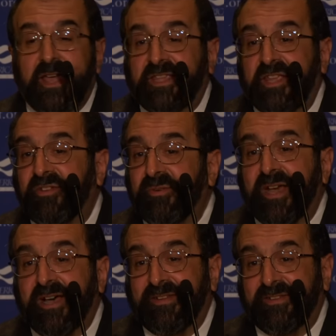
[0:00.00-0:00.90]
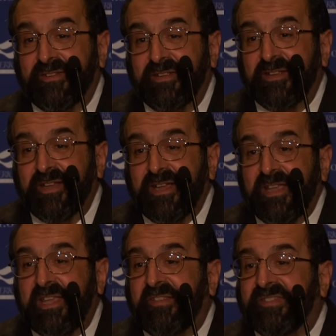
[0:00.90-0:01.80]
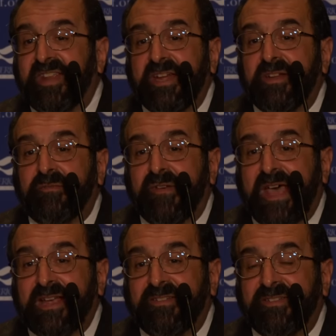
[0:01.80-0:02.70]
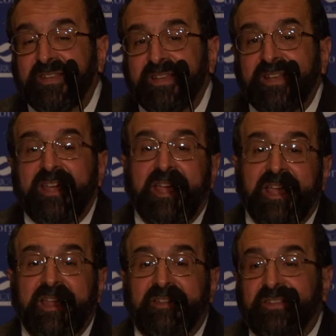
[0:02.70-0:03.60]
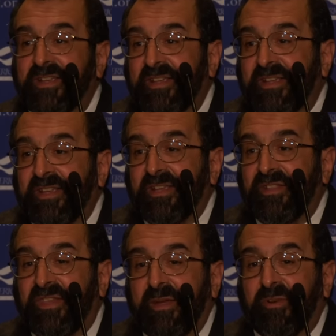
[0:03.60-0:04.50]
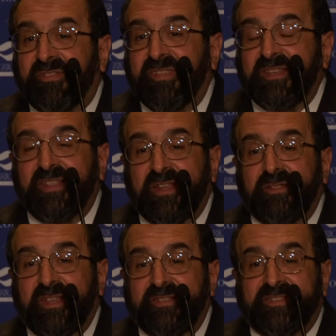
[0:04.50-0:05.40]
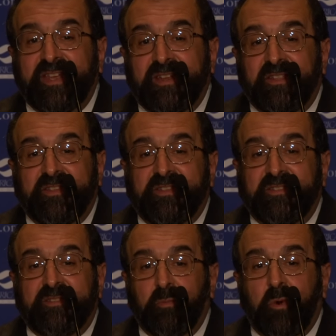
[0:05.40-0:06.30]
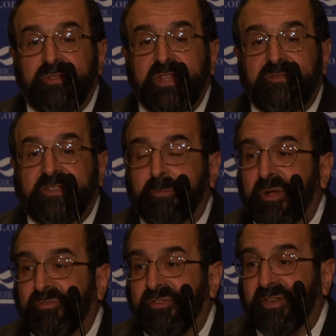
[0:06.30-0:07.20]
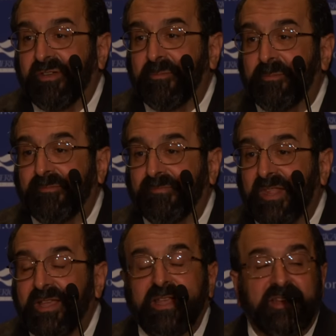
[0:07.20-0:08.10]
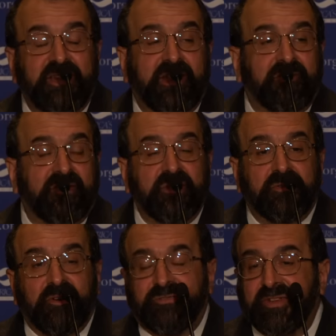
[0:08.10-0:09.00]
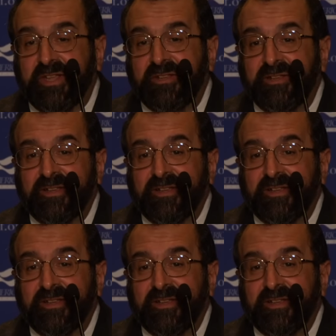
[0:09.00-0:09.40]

I kid you not. He stated a fact, and they, were, they, they said, this is worthy of expulsion. And he left the university.